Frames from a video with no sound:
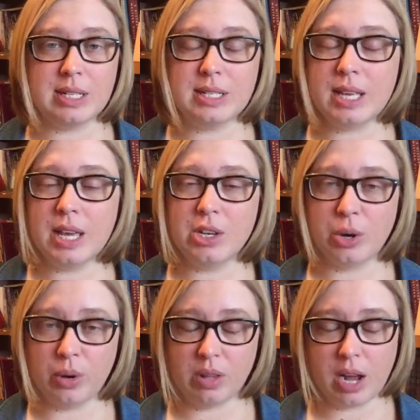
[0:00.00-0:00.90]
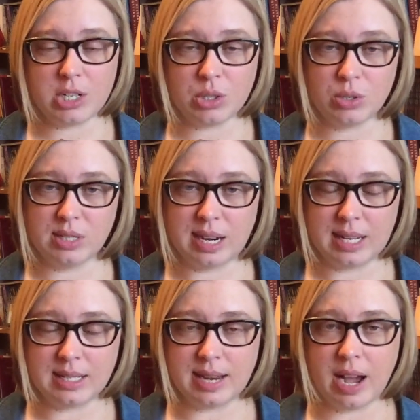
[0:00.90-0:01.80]
see in neurological
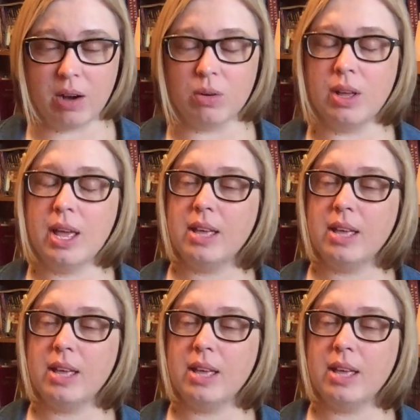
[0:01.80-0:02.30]
studies now